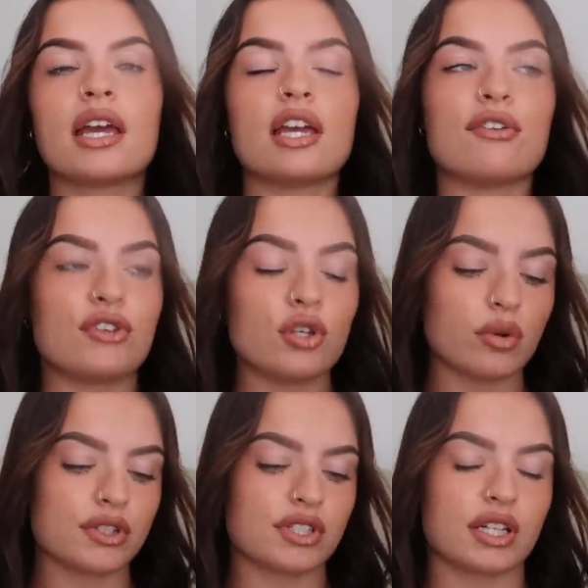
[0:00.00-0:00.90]
If you
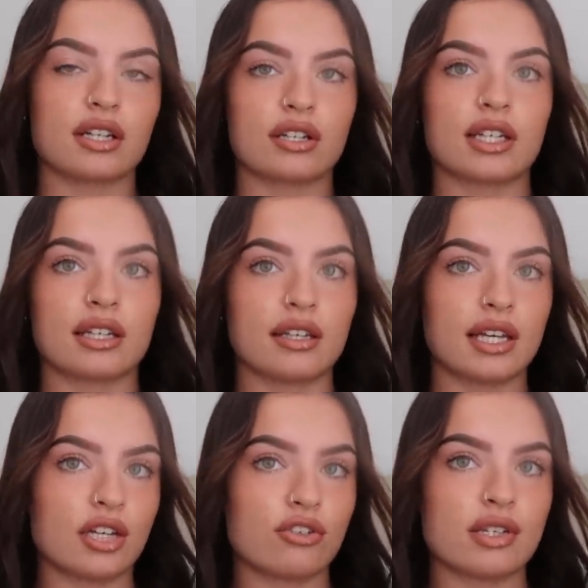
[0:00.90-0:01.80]
want to
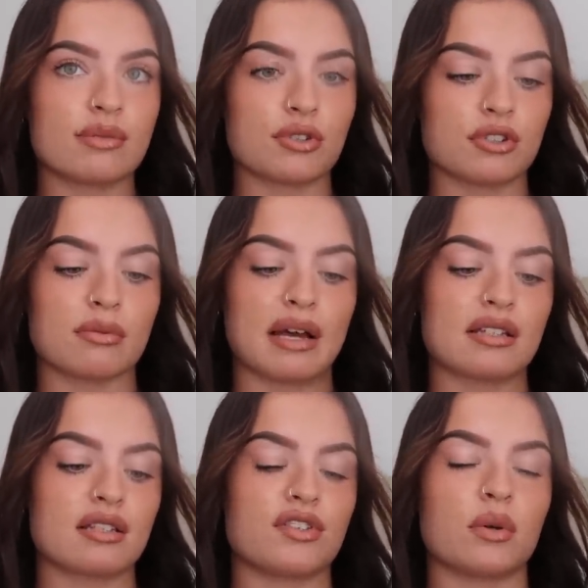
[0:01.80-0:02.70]
increase muscle
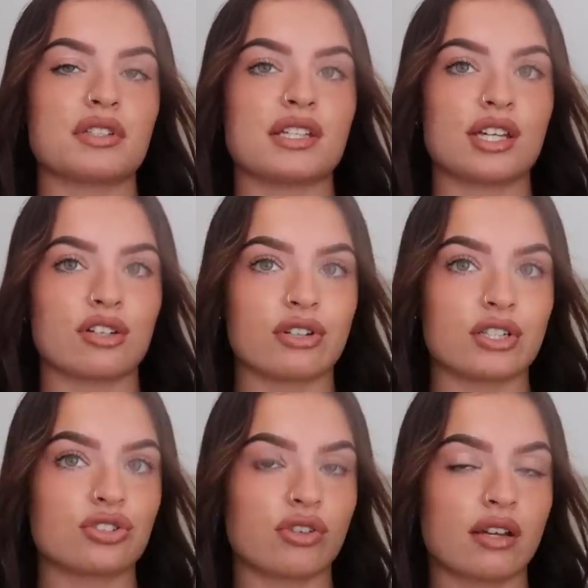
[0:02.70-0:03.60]
mass, if you want to
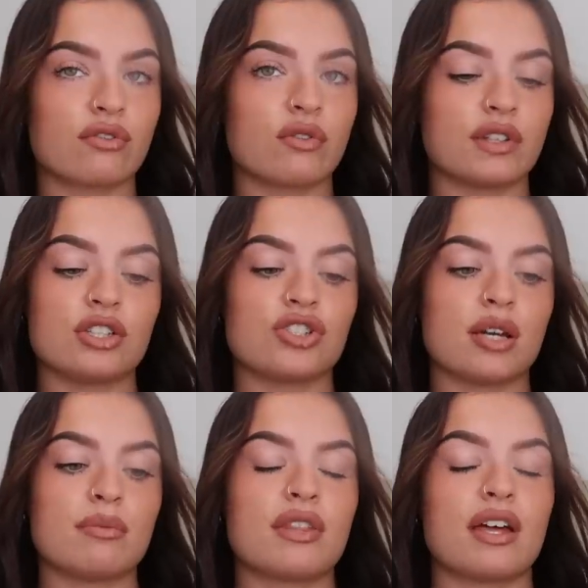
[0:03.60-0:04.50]
increase strength within the
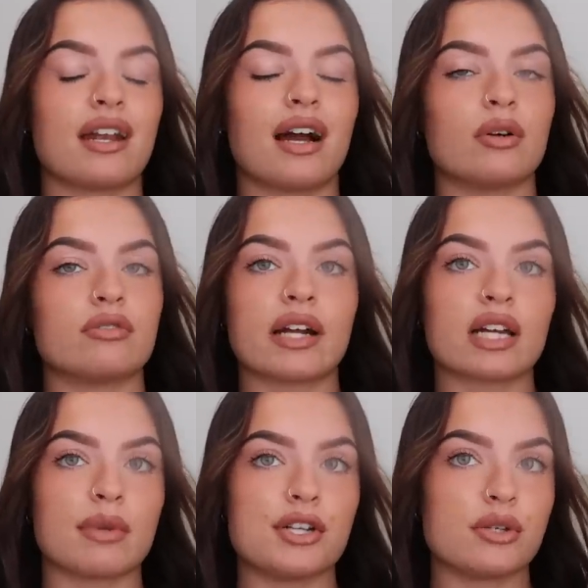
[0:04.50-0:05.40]
gym, then I would
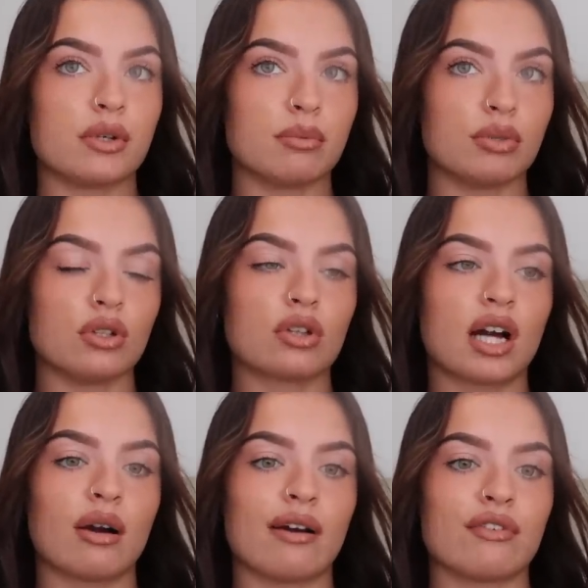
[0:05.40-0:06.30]
recommend doing a bulk.
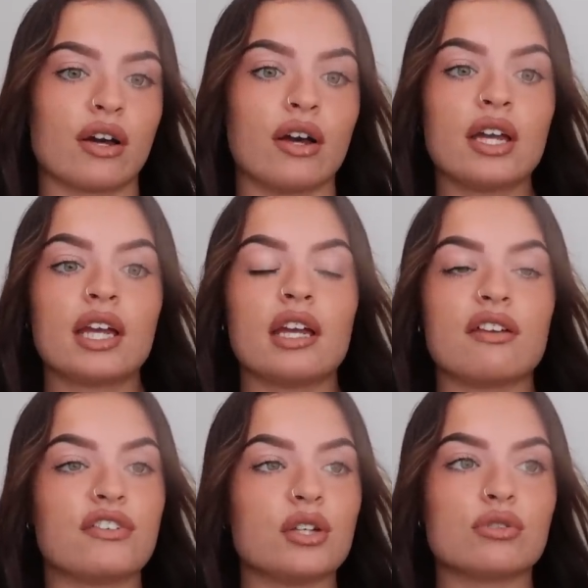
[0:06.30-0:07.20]
However,
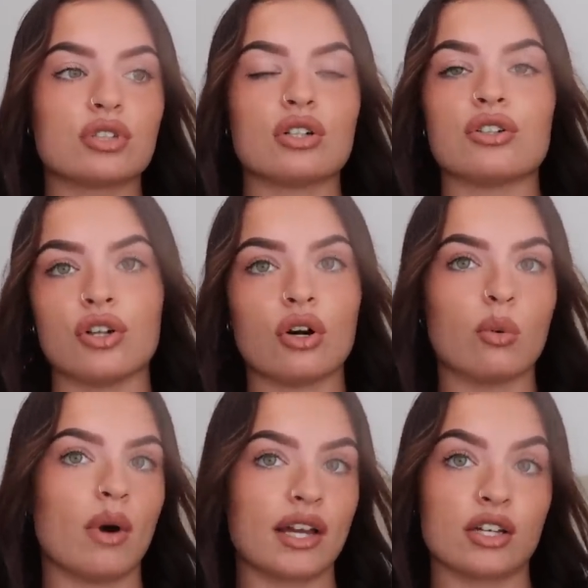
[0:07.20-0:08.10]
if you don't know
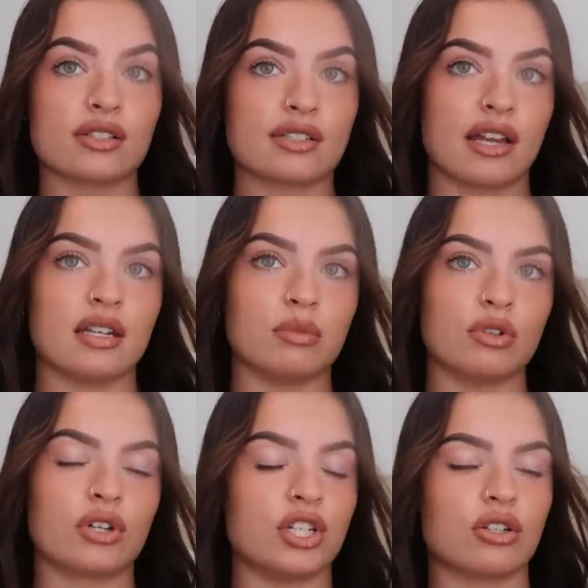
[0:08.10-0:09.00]
why you're starting a
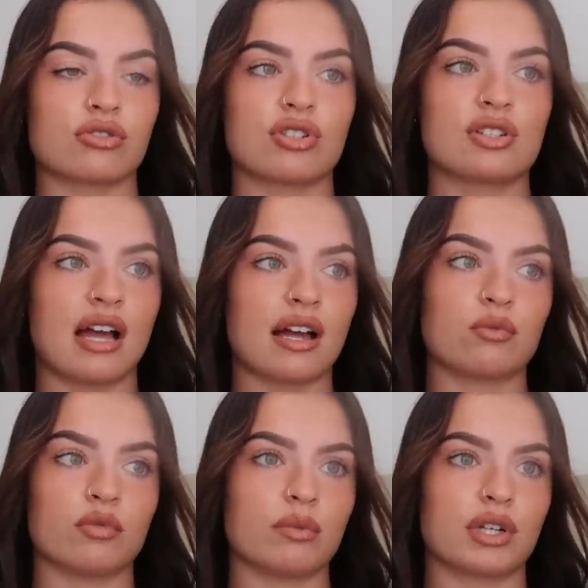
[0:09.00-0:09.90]
bulk and you're just
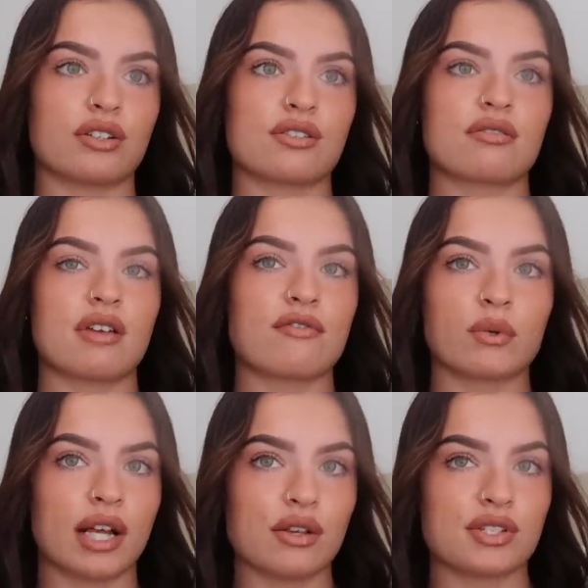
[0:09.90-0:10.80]
starting one because
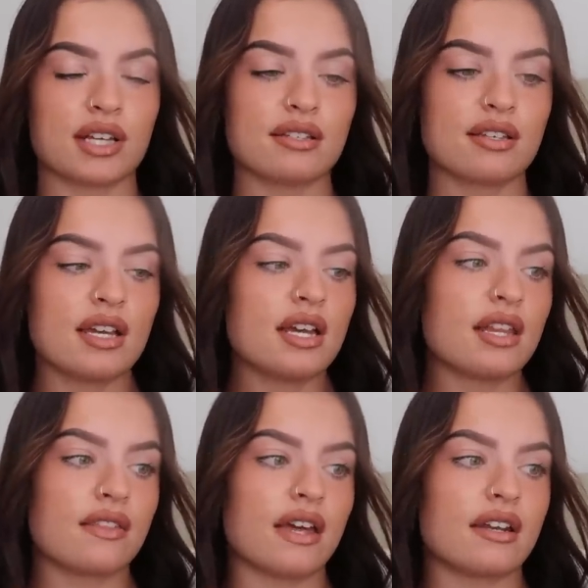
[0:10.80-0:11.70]
everyone else is,
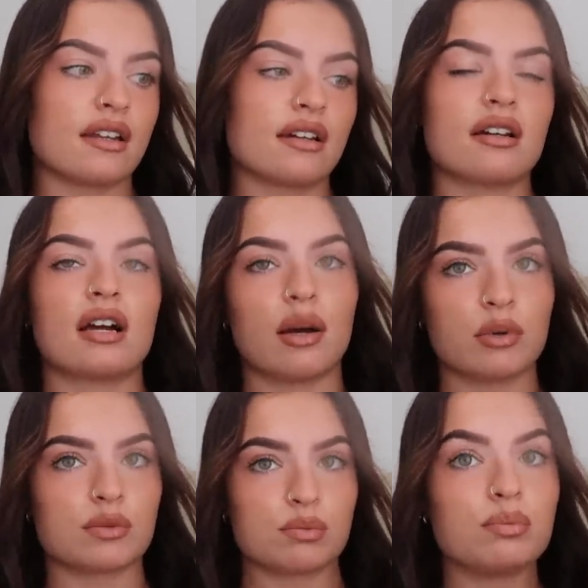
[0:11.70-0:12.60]
then I
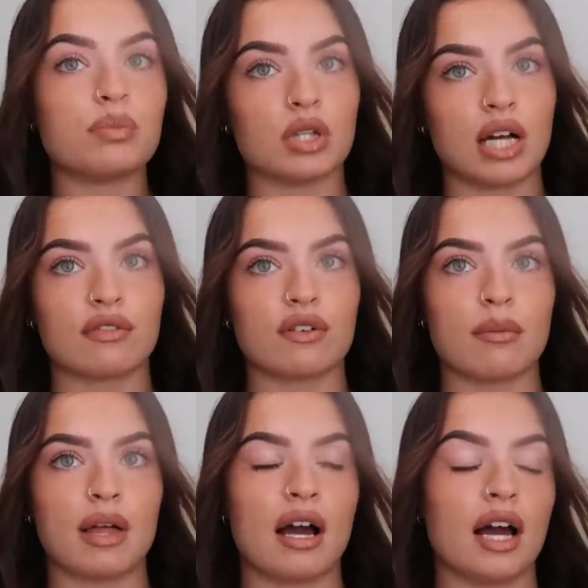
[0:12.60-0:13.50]
would pull out
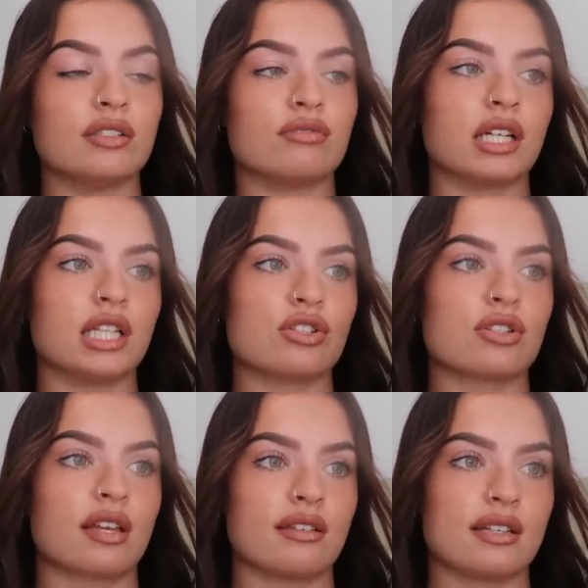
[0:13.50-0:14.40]
from that and really
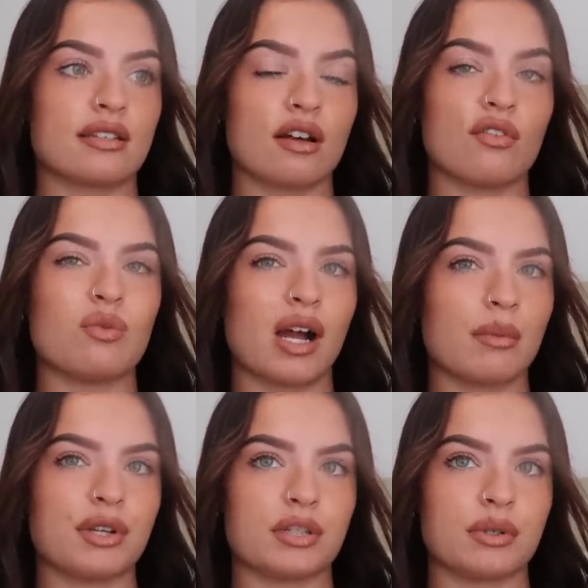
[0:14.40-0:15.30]
just think to yourself, why
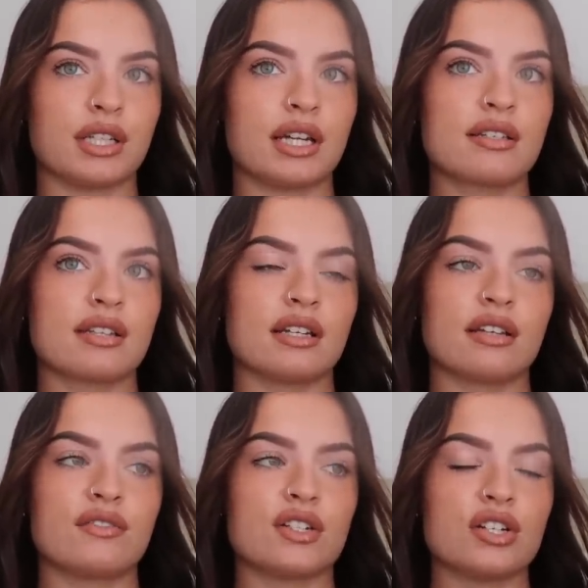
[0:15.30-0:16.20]
am I doing this? And
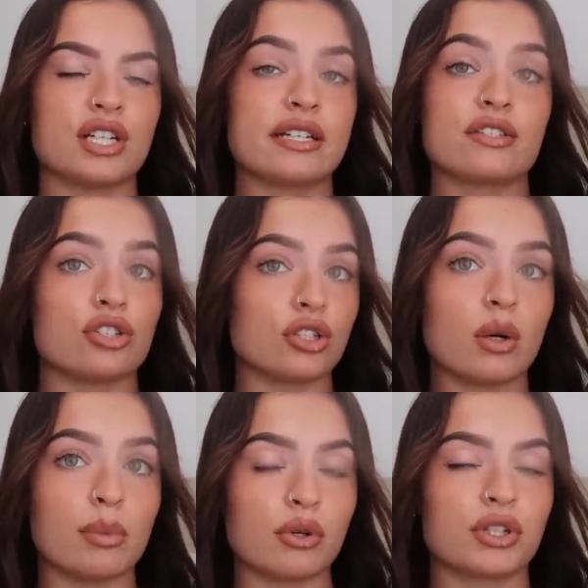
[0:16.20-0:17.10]
if you don't need to do
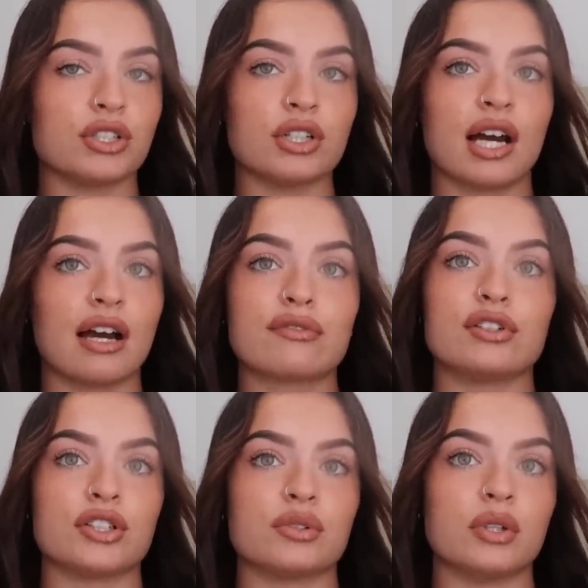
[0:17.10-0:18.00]
a bulk, you don't have to
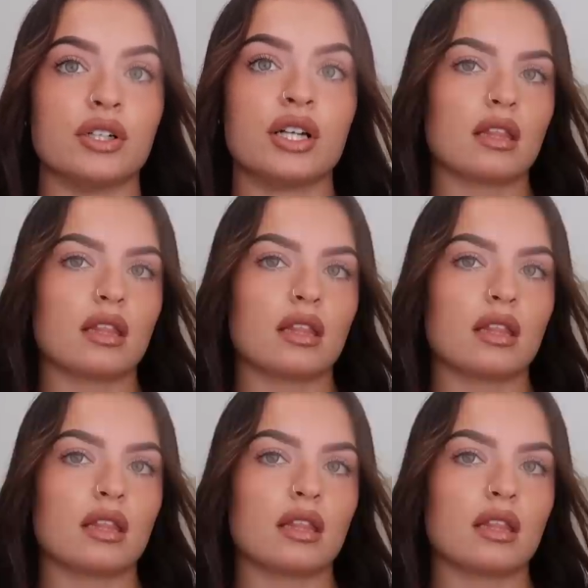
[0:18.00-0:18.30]
do one.